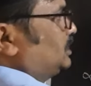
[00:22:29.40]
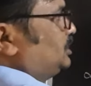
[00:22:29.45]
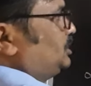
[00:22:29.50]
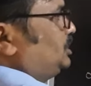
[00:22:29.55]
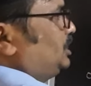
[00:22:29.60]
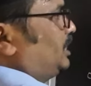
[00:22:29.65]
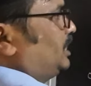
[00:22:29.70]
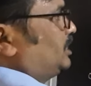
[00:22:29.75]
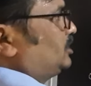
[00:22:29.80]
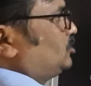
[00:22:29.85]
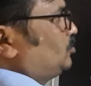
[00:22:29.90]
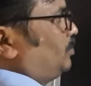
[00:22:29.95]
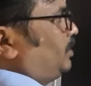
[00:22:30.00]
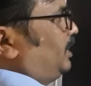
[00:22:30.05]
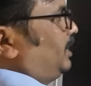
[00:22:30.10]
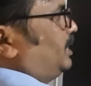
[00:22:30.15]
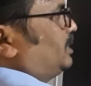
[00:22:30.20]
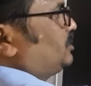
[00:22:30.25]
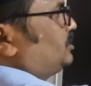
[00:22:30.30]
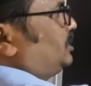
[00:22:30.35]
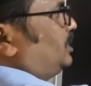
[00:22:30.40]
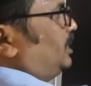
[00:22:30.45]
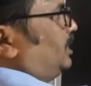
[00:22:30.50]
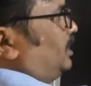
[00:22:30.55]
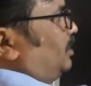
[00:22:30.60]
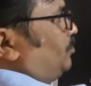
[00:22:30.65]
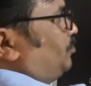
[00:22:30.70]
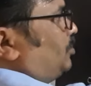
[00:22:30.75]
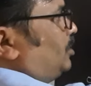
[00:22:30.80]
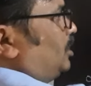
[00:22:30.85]
gh minus
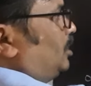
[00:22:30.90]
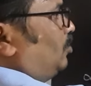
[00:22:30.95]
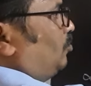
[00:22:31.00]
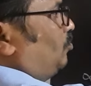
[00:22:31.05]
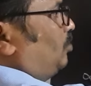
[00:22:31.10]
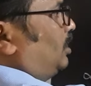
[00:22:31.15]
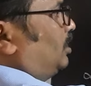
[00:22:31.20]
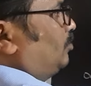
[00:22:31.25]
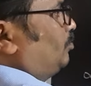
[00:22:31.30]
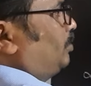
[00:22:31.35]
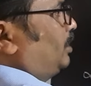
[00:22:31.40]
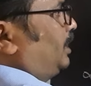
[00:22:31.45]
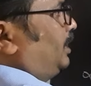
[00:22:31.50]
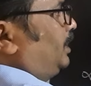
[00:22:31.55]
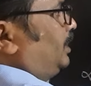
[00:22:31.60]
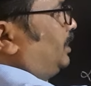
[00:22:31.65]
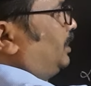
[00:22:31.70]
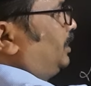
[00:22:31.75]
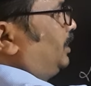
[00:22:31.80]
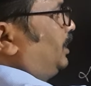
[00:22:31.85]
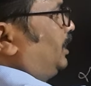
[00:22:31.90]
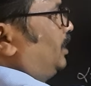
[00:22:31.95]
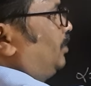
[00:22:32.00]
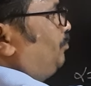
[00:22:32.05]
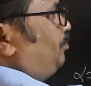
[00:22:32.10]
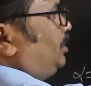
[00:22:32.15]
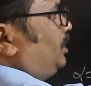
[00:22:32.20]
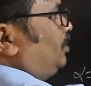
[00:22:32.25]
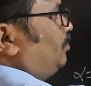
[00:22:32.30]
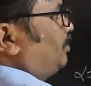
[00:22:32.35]
af, 1 by
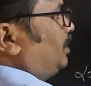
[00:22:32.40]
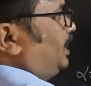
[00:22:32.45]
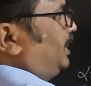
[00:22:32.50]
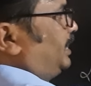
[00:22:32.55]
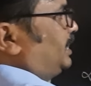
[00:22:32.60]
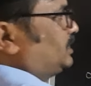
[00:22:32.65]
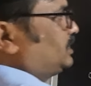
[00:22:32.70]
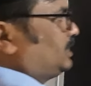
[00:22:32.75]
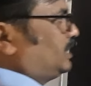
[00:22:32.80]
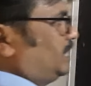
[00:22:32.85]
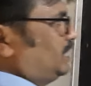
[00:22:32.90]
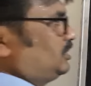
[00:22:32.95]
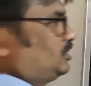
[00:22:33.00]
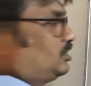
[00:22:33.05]
ab minus h